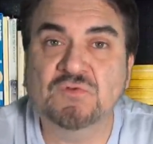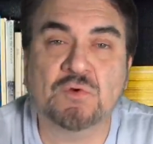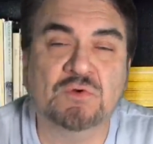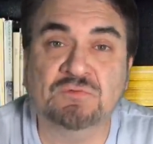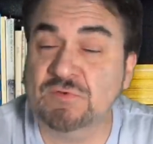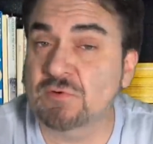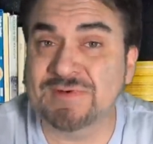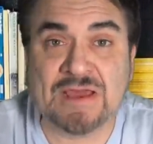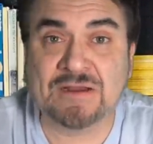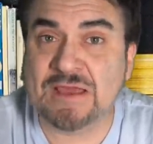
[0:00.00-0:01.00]
So if
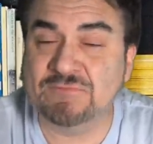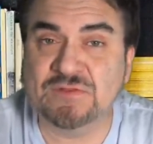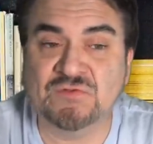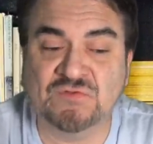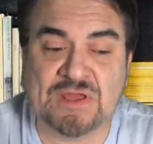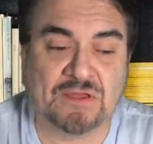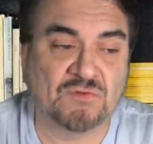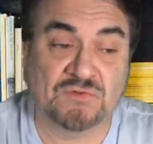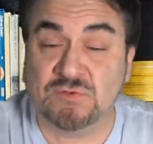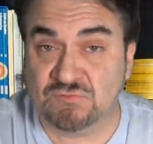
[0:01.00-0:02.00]
you're not having the sales and